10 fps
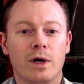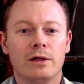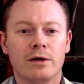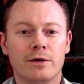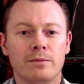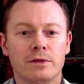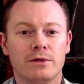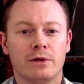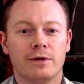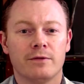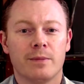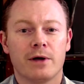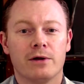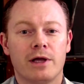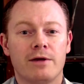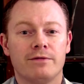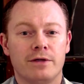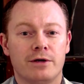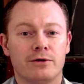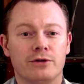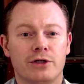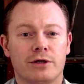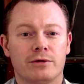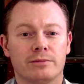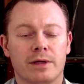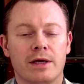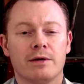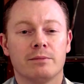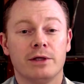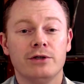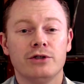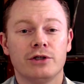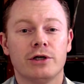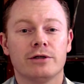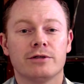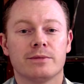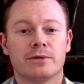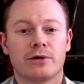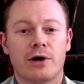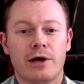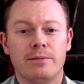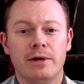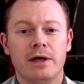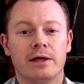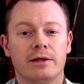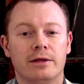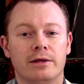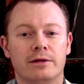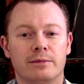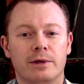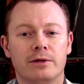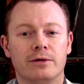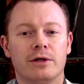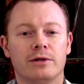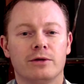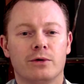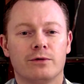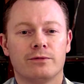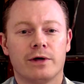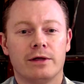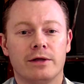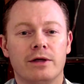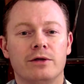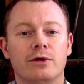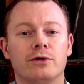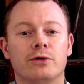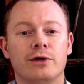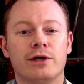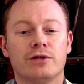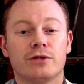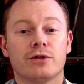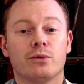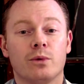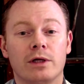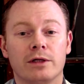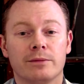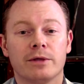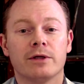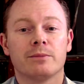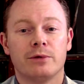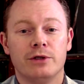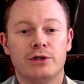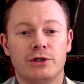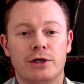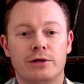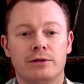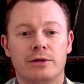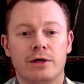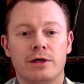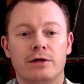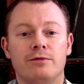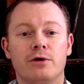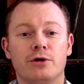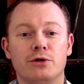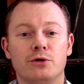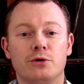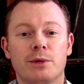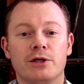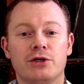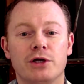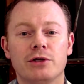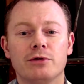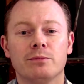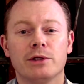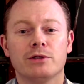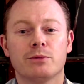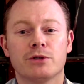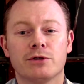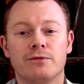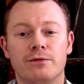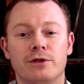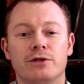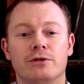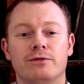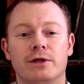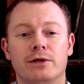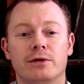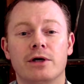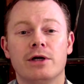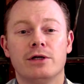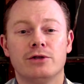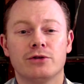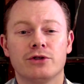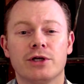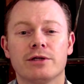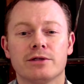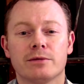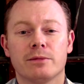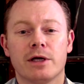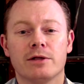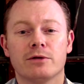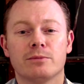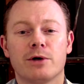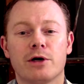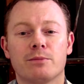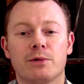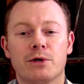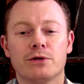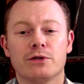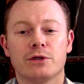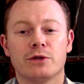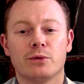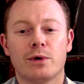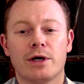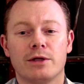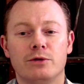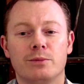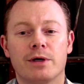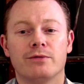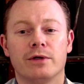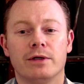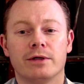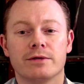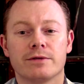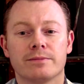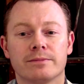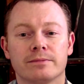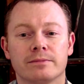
Welcome to Live a Better Life Tarot channel. Please share and subscribe and hit the bell to get notified. Your donations are welcome and appreciated. If you are new to my channel, please watch the featured video. It should shed some light on my approach and the way I do my readings.